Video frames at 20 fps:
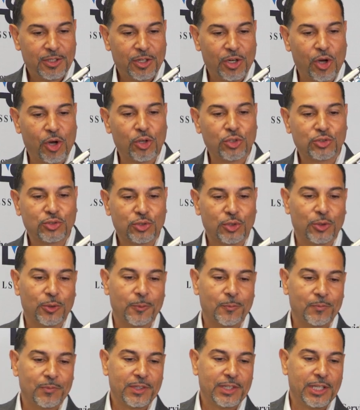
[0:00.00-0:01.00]
Also,
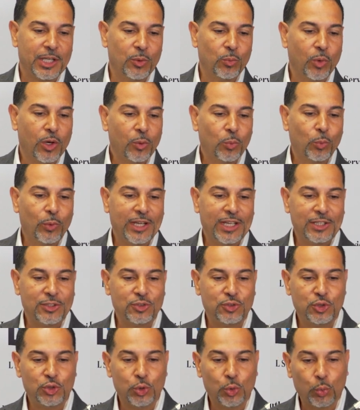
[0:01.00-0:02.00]
in what ways
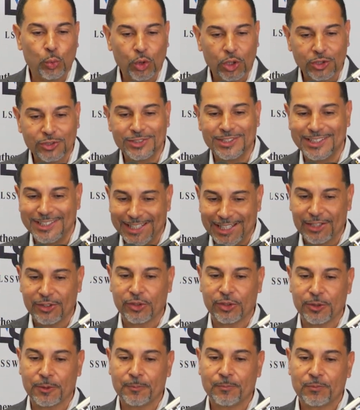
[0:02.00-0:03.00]
do you work
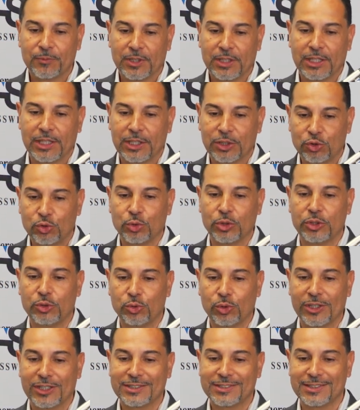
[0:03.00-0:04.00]
together to
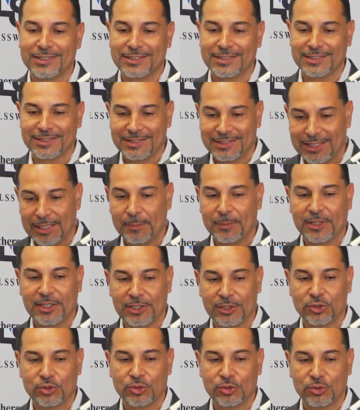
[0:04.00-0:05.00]
address the systemic
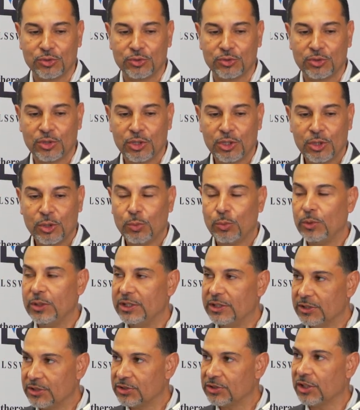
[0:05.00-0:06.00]
issues we
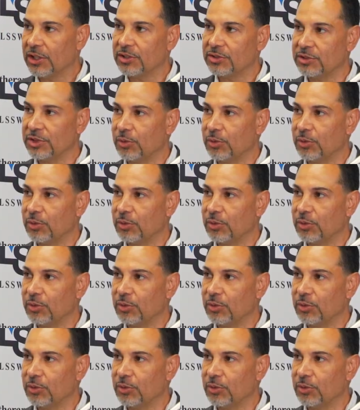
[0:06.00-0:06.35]
discussed